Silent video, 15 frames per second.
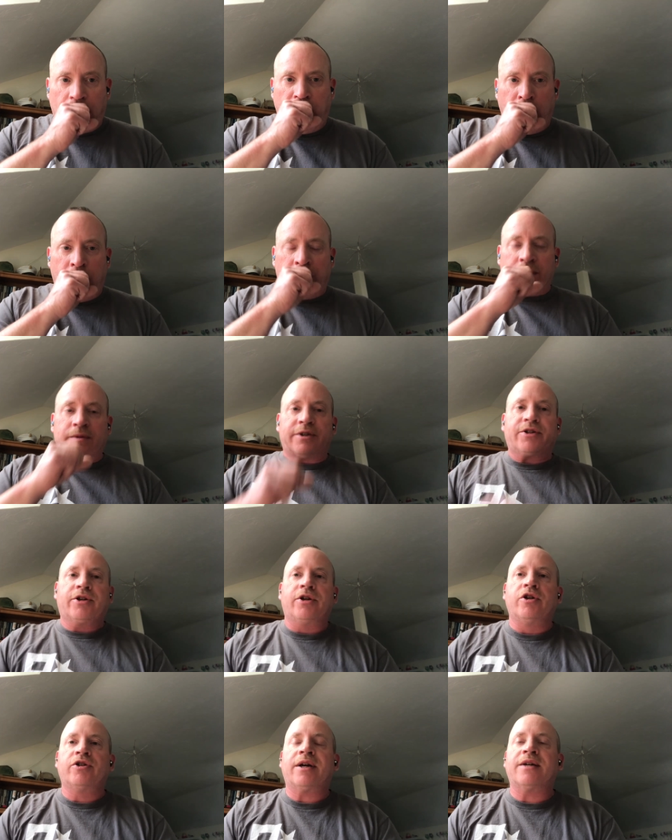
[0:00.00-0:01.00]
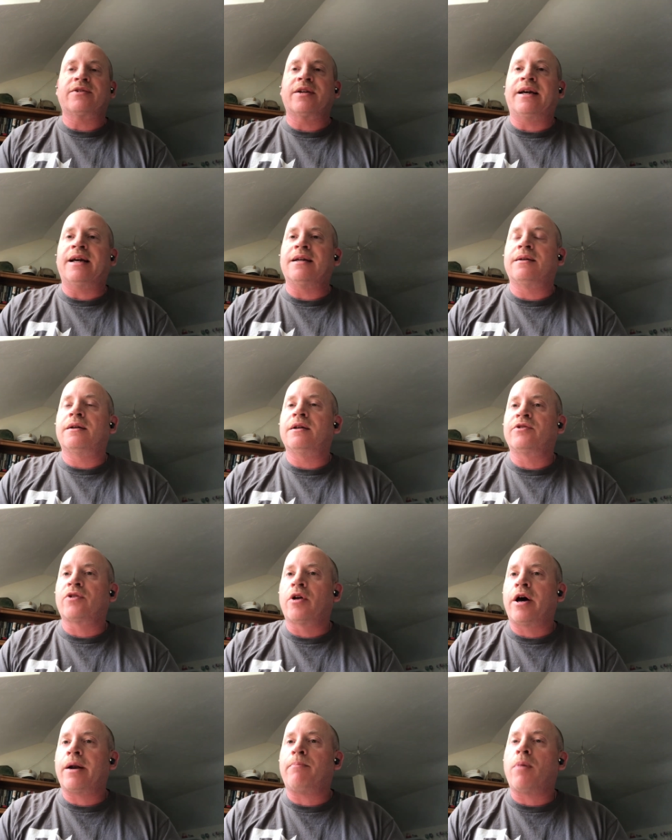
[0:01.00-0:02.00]
Excuse us again. There's a
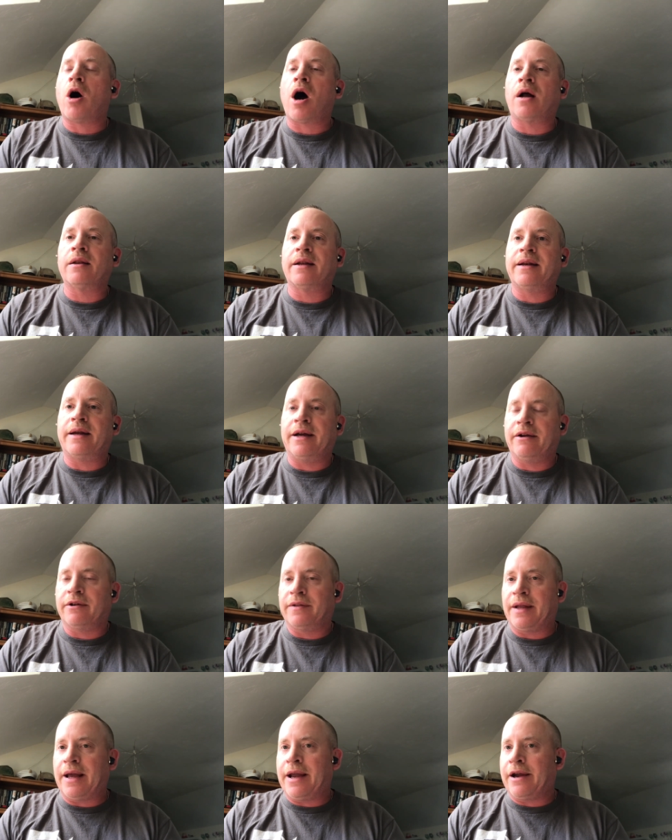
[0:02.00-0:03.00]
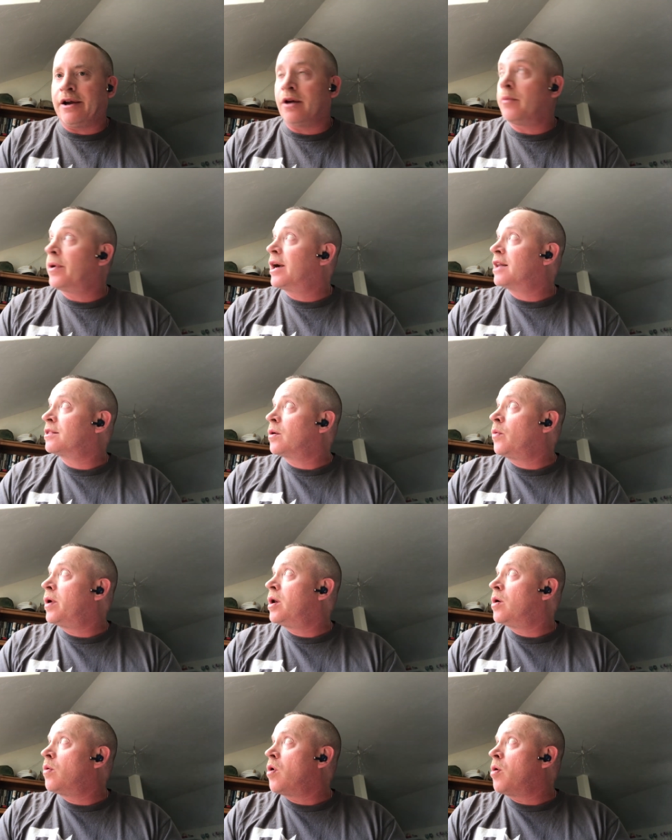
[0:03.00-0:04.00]
lot of pollen here in the air, and we got the
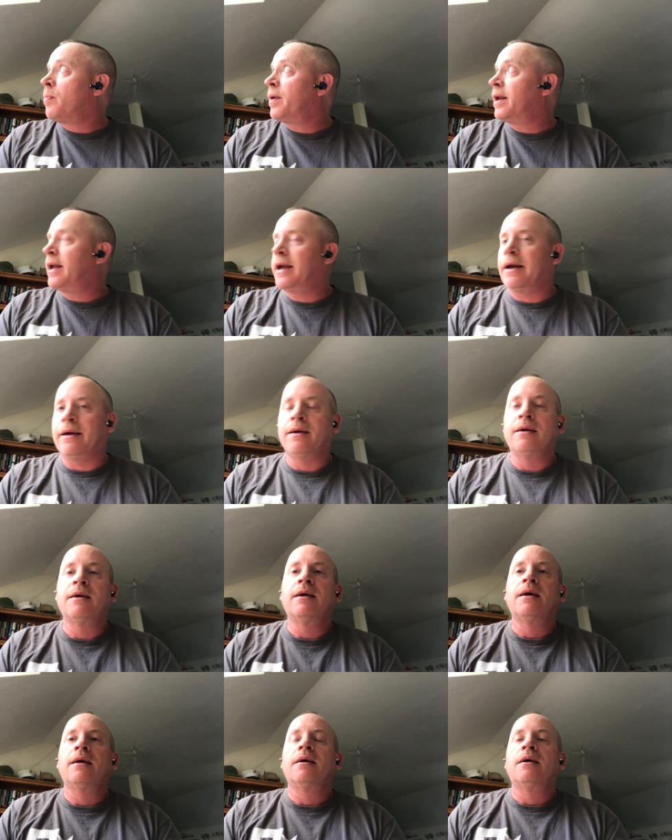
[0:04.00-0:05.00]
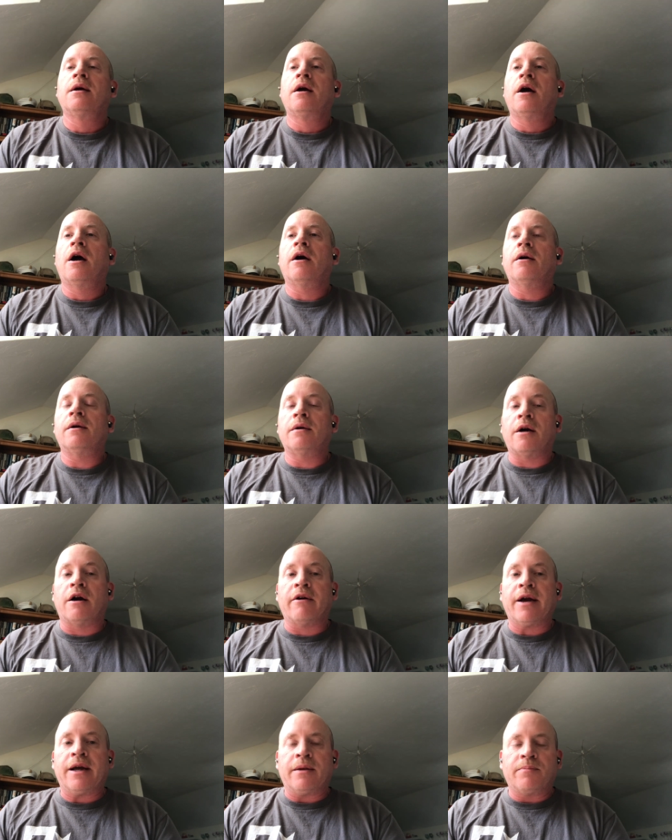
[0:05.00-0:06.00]
window open here. All
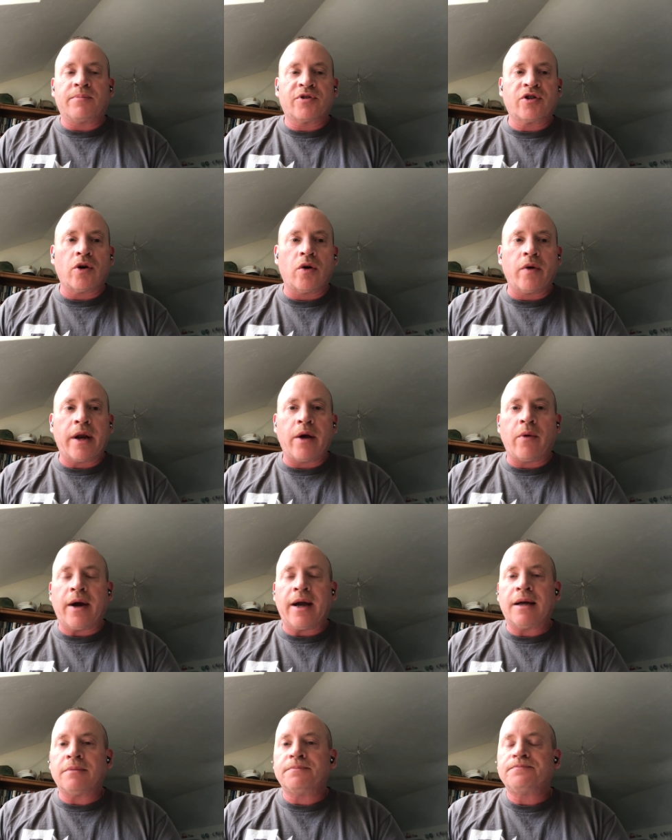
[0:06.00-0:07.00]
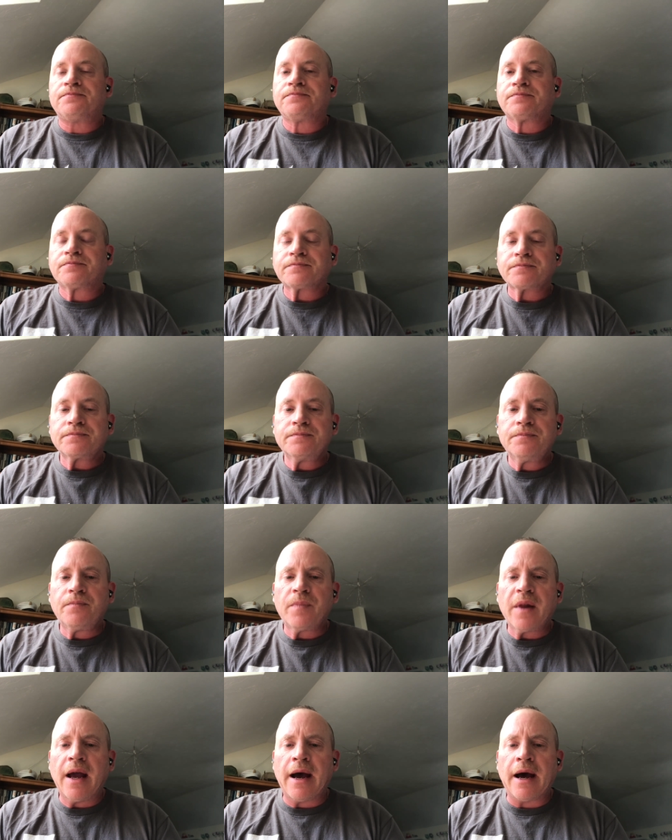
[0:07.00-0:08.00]
right. So anyway,
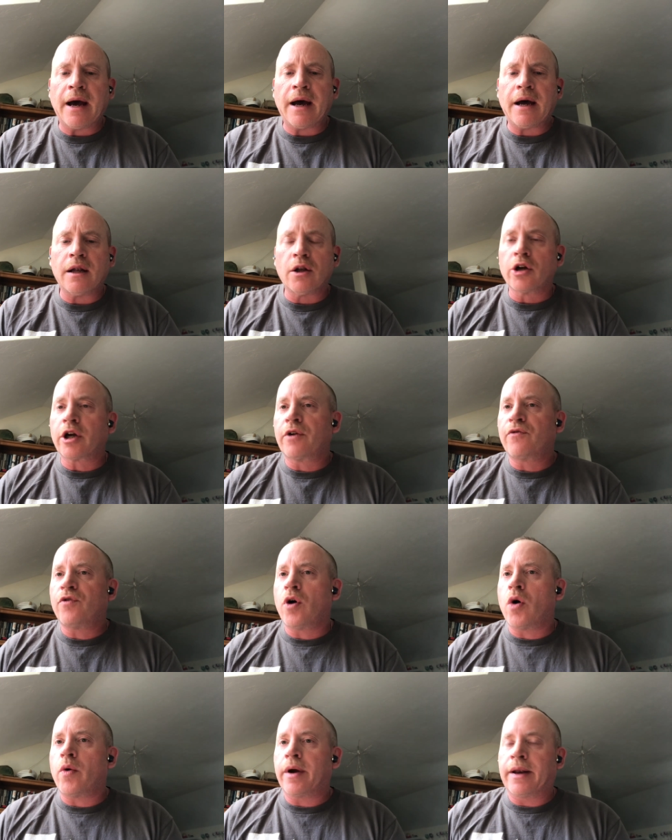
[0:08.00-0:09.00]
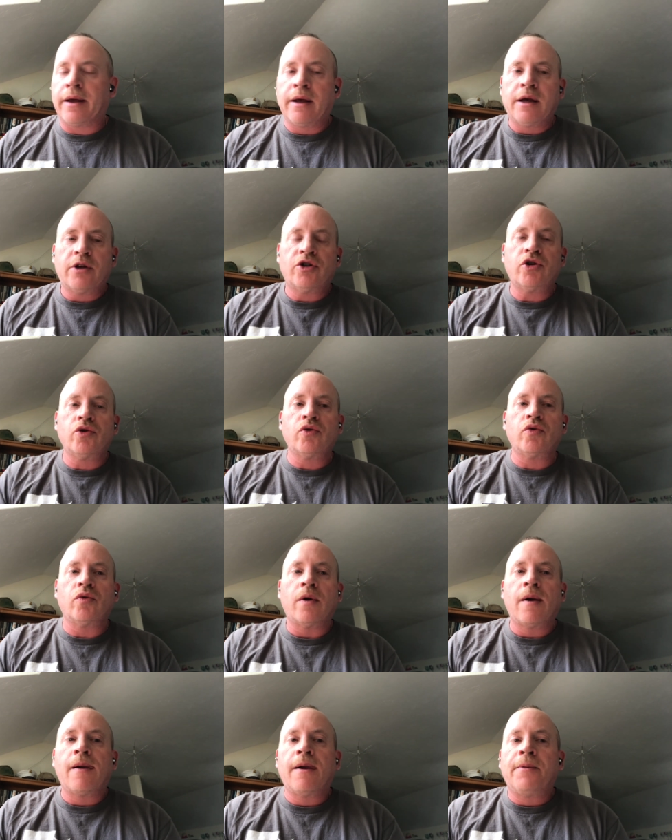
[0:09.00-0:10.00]
looking forward to
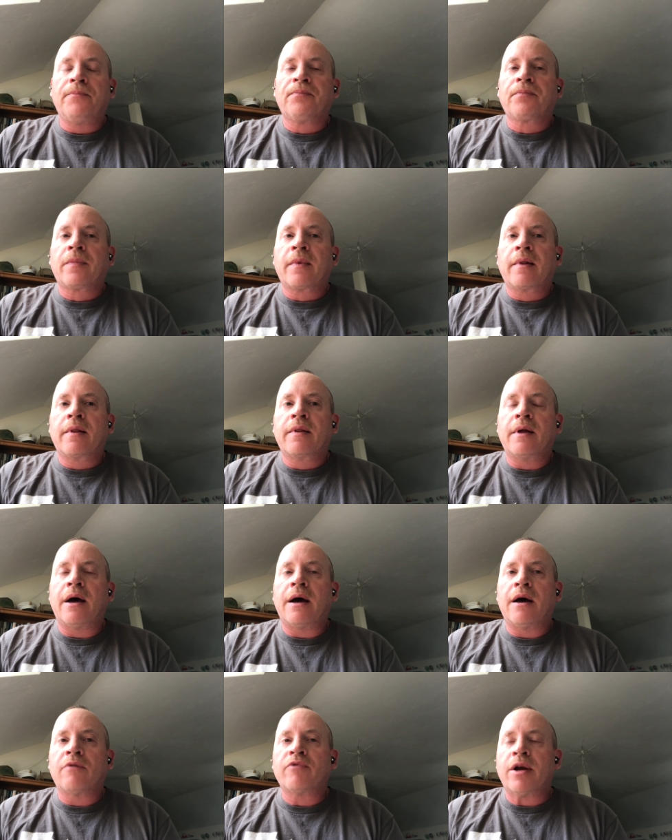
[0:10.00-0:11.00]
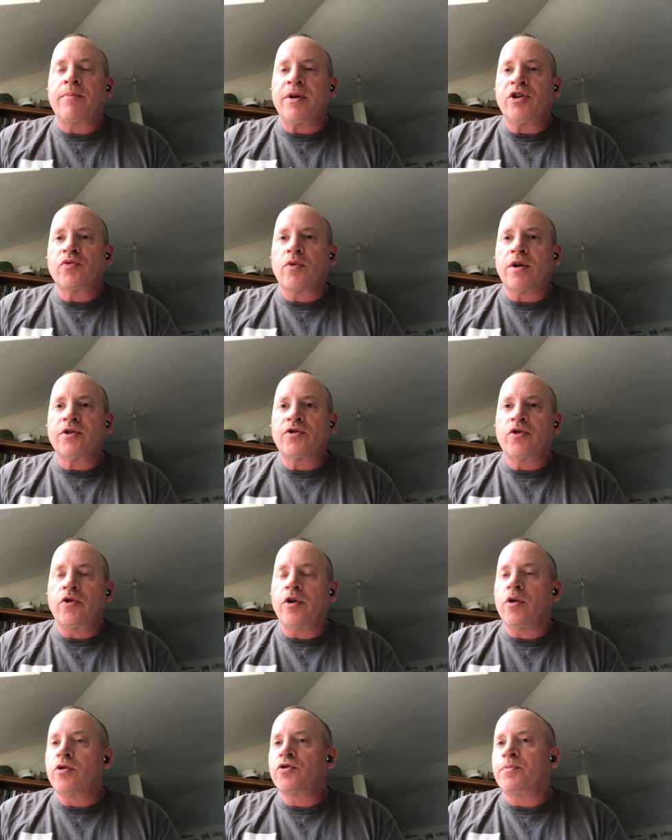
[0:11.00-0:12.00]
Red Beach One
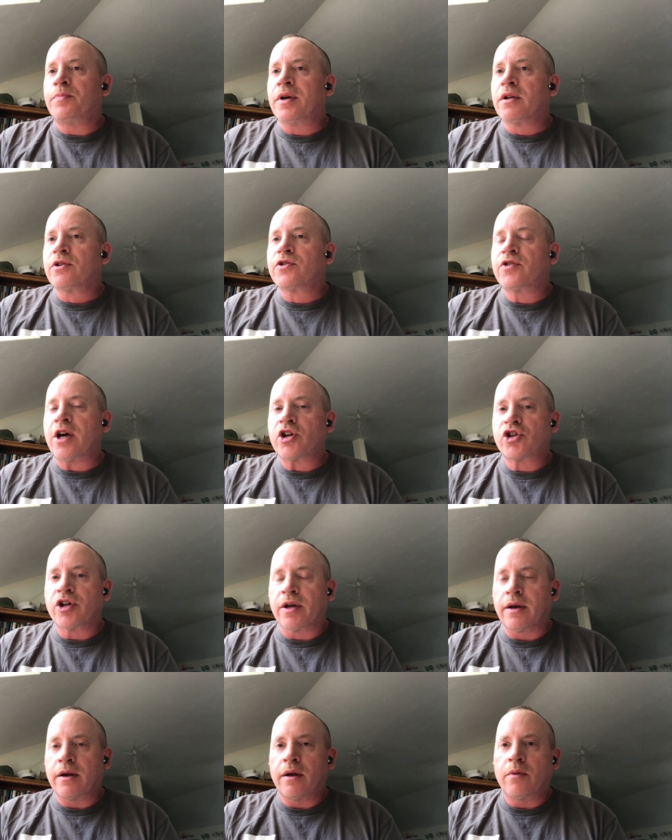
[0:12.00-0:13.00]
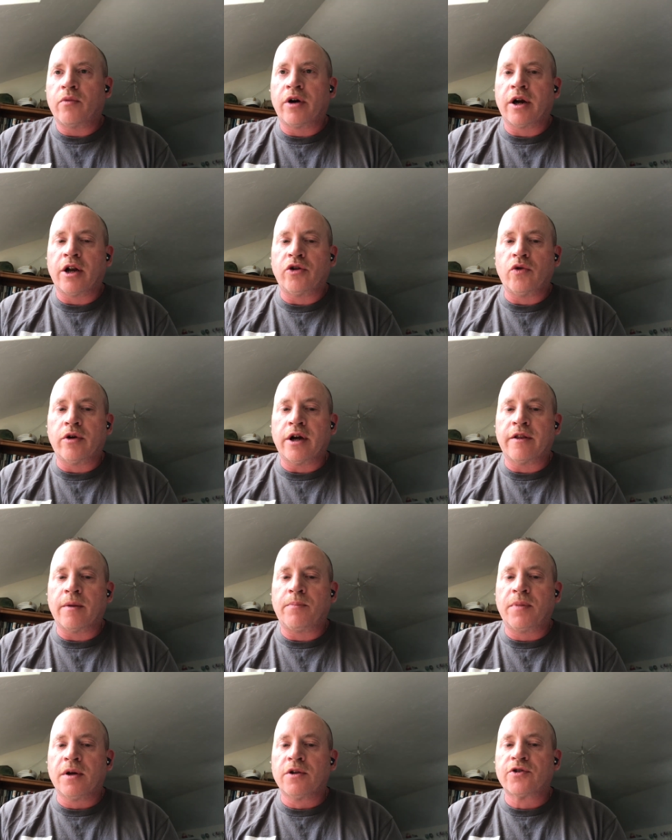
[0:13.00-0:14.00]
Studios build session. We're going to do another
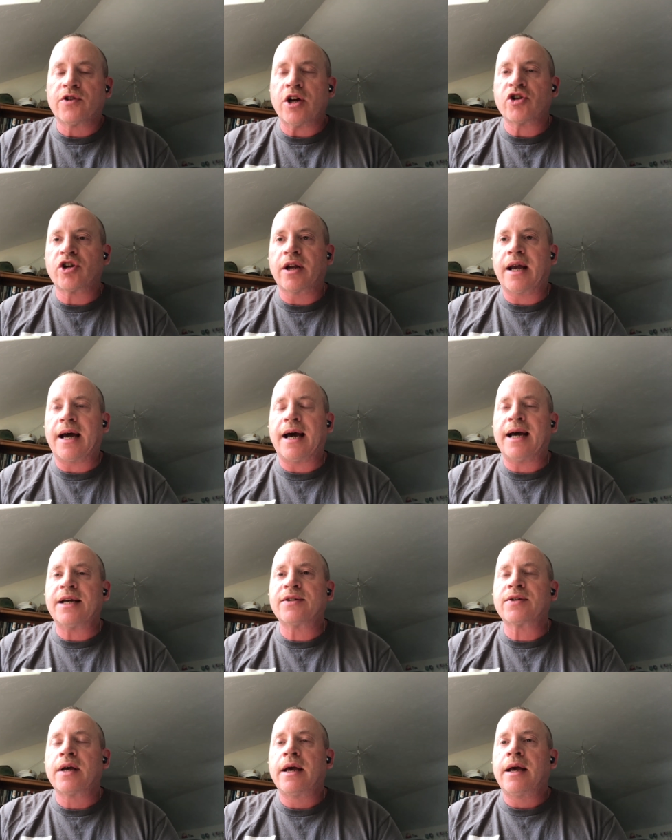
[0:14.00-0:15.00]
build session, guys.